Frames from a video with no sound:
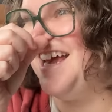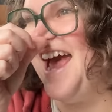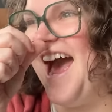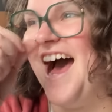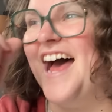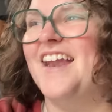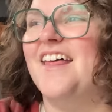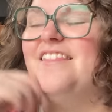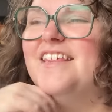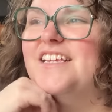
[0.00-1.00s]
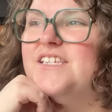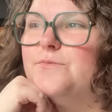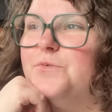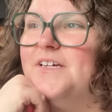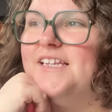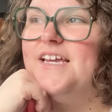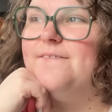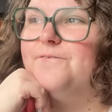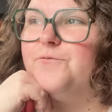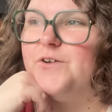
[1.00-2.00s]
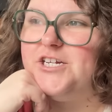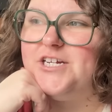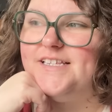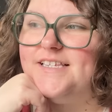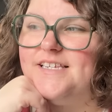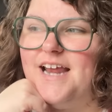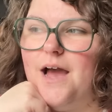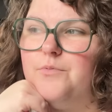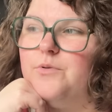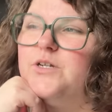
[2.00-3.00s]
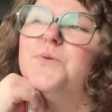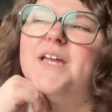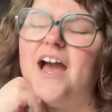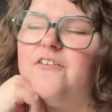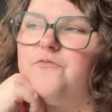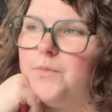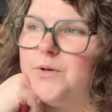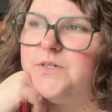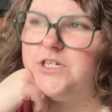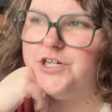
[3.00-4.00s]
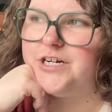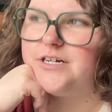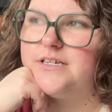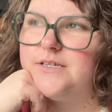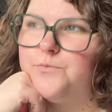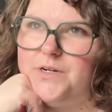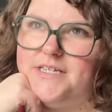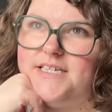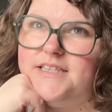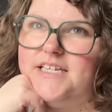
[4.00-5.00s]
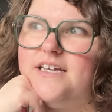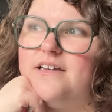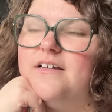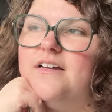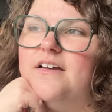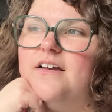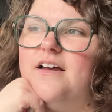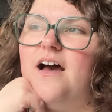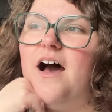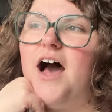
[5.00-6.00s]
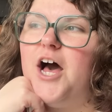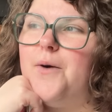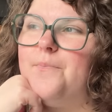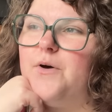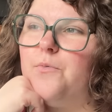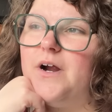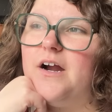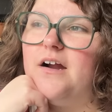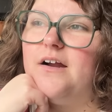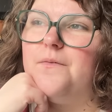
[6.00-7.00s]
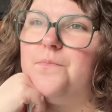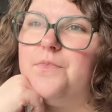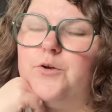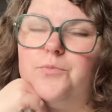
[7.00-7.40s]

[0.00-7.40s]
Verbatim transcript: had this really frigid snap, which we have most years recently, um, but where the